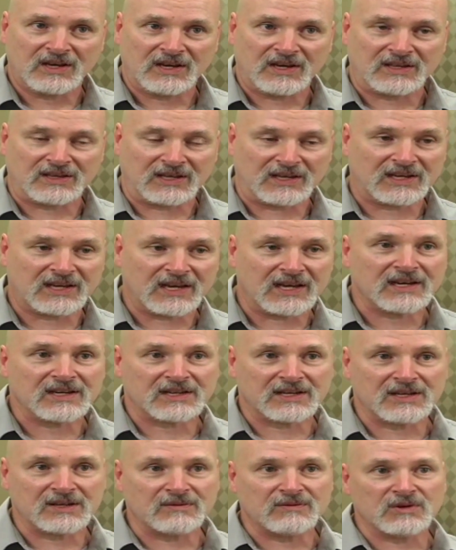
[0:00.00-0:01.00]
and they can't
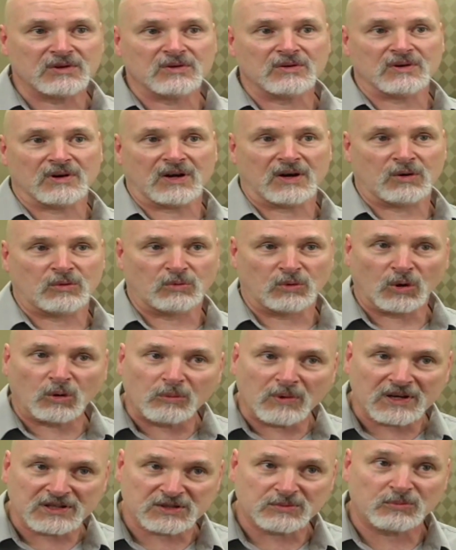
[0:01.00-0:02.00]
give you a
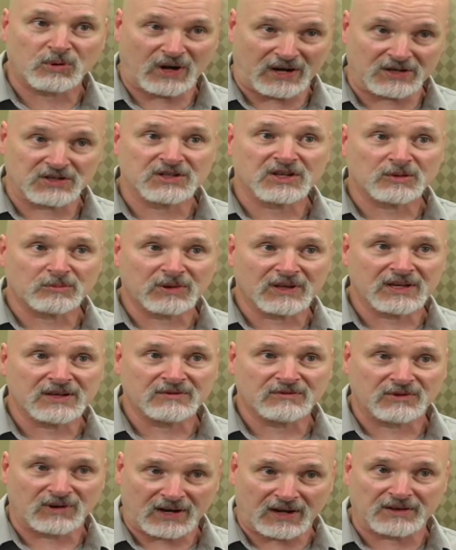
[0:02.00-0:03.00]
robust project plan
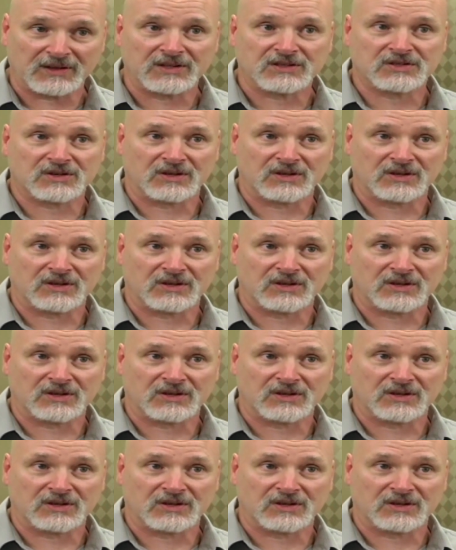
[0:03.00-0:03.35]
for how that's